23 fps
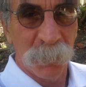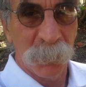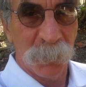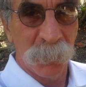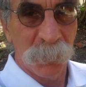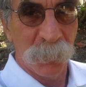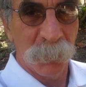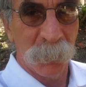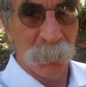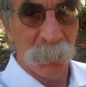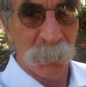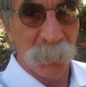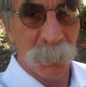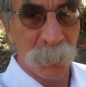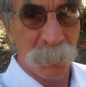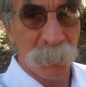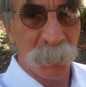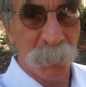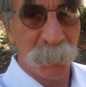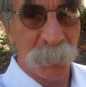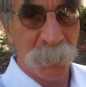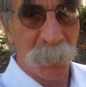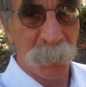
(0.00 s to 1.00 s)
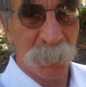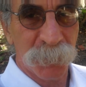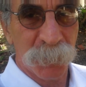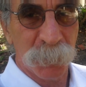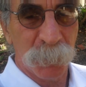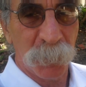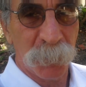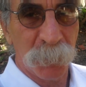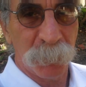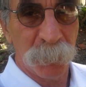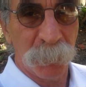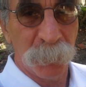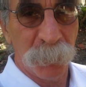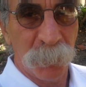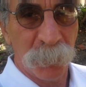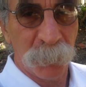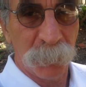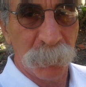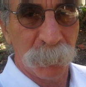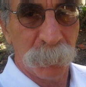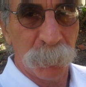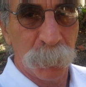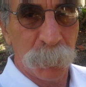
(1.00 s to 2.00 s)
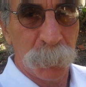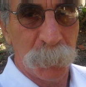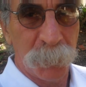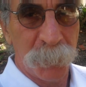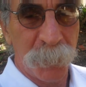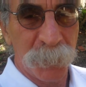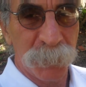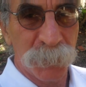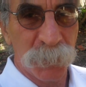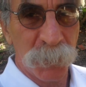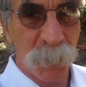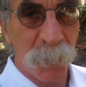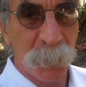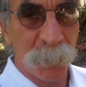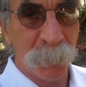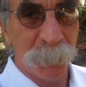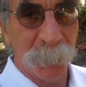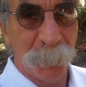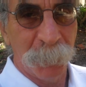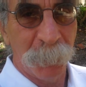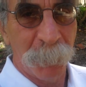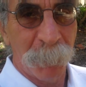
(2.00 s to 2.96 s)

It didn't get some other plants yet